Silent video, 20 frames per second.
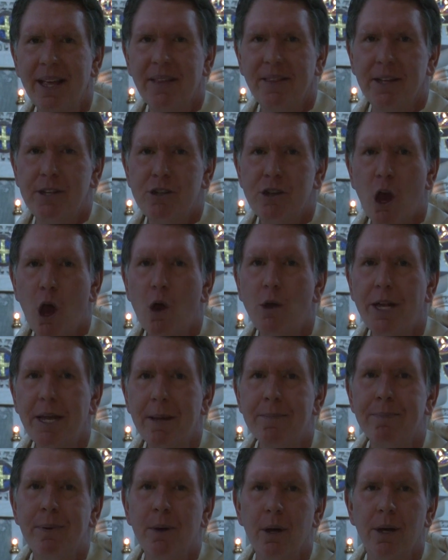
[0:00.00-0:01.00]
that Tony
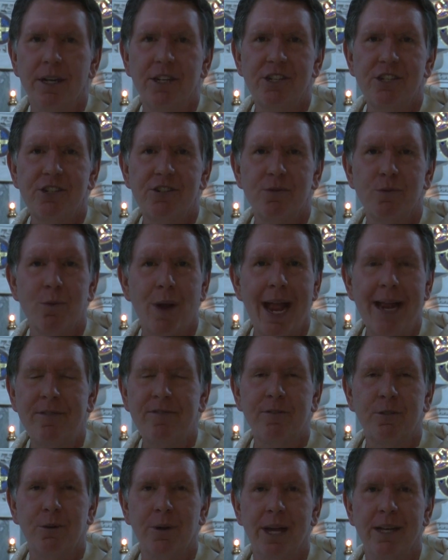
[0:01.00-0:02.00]
Bush read
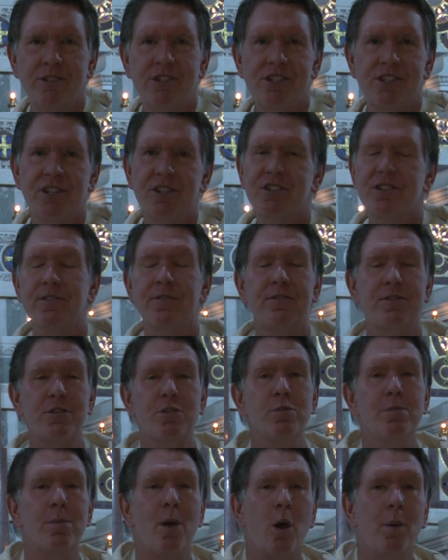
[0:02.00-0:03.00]
for us just a
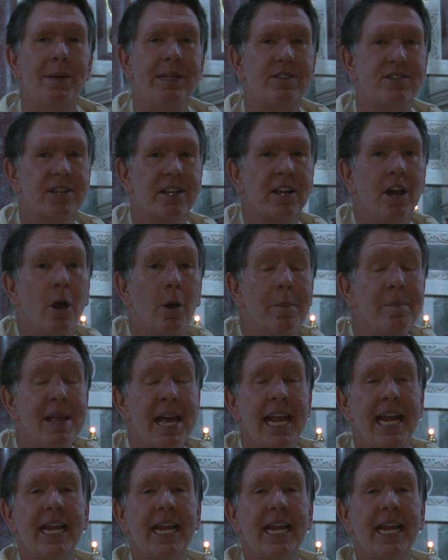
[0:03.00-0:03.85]
few moments ago.